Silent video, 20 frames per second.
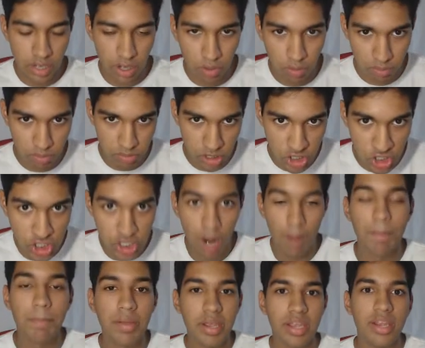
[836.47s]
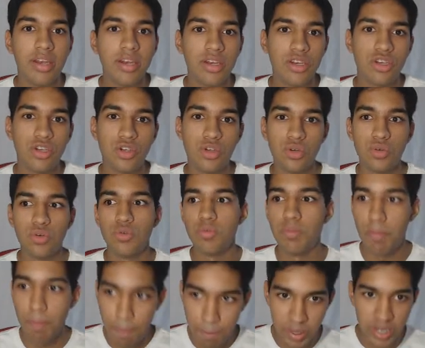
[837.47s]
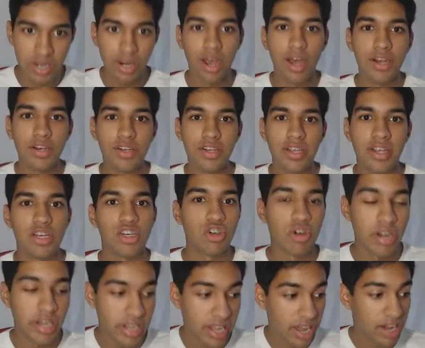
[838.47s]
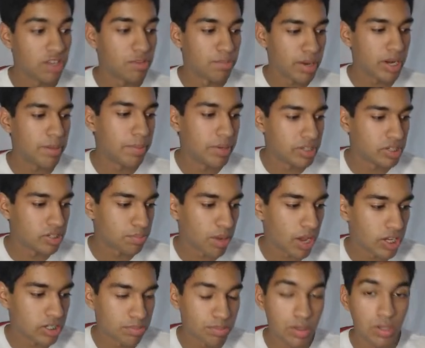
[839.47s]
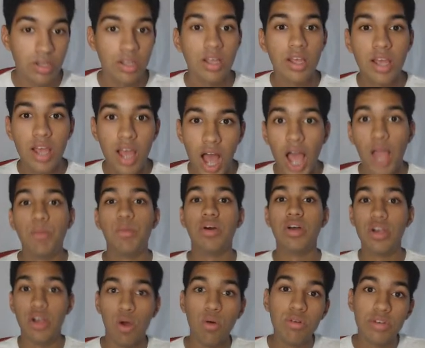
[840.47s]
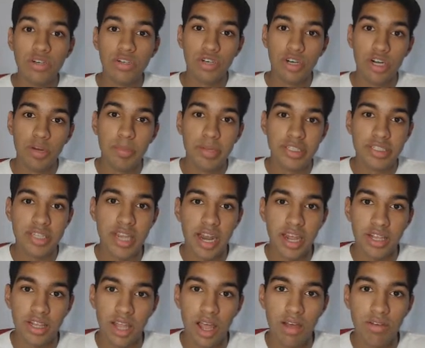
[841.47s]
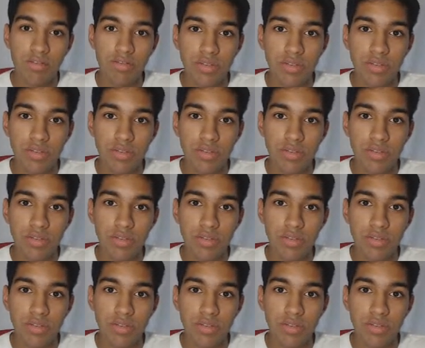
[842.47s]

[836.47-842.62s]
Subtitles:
jump into bid hunting and try to get as many bids as possible. I will go to tournaments that I love, which